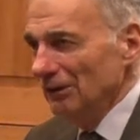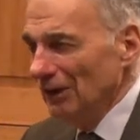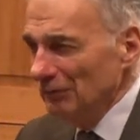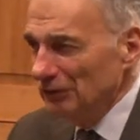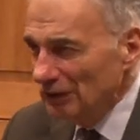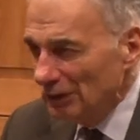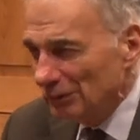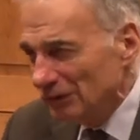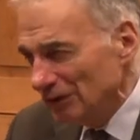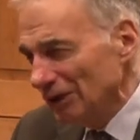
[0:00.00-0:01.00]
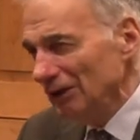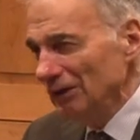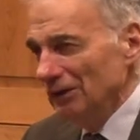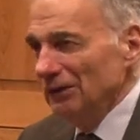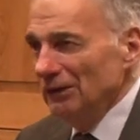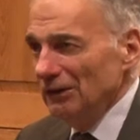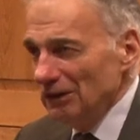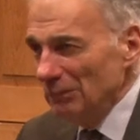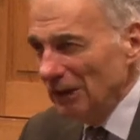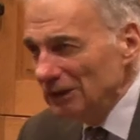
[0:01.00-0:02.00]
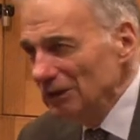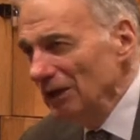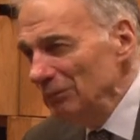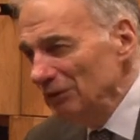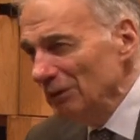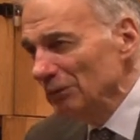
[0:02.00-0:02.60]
They have secrecy. They make claims they